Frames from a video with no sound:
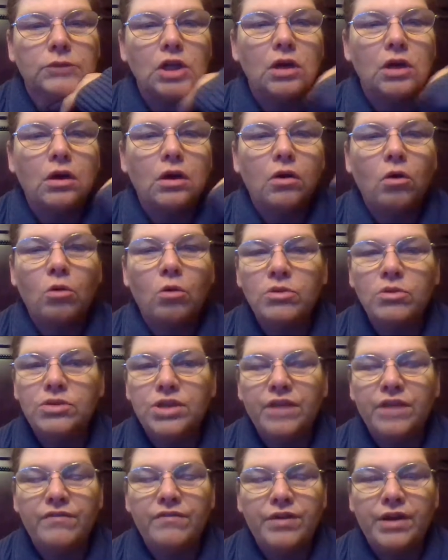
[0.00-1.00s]

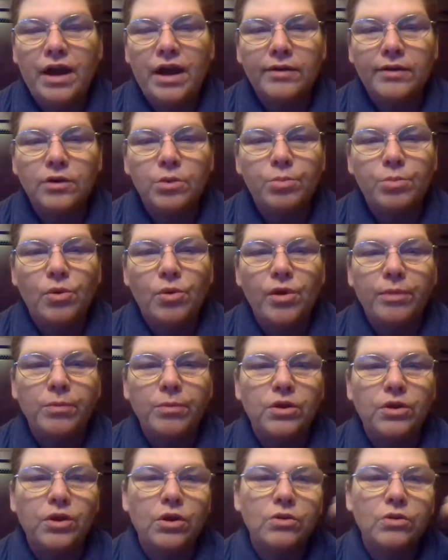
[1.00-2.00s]
Almost every doctor
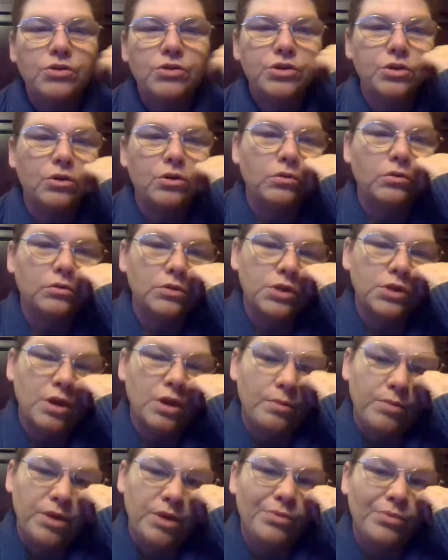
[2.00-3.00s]
appointment you go to.
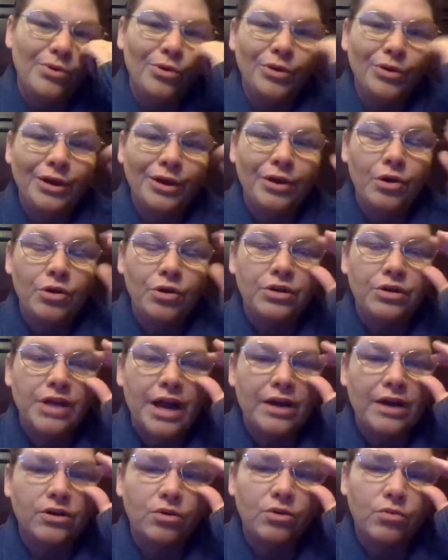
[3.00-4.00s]
Some people only go to the
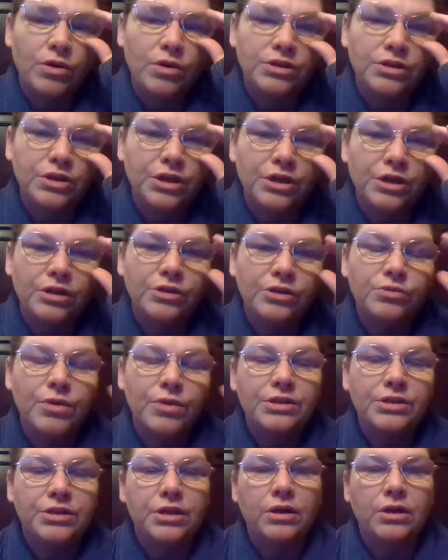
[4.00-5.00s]
doctor once a year,
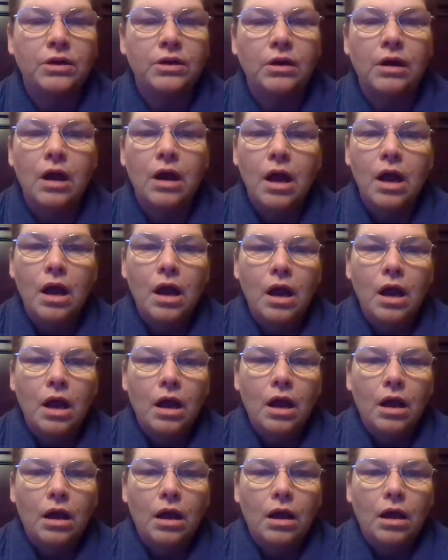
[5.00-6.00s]
twice a year.
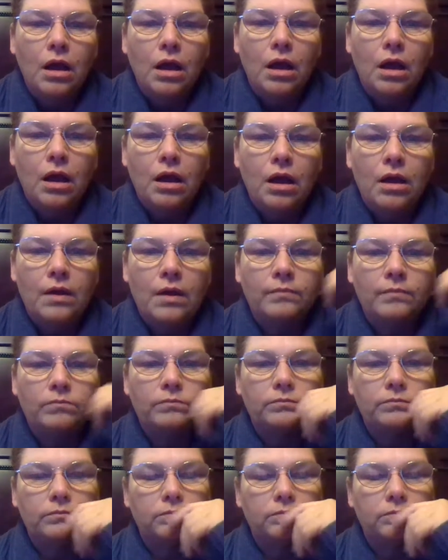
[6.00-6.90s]
Oh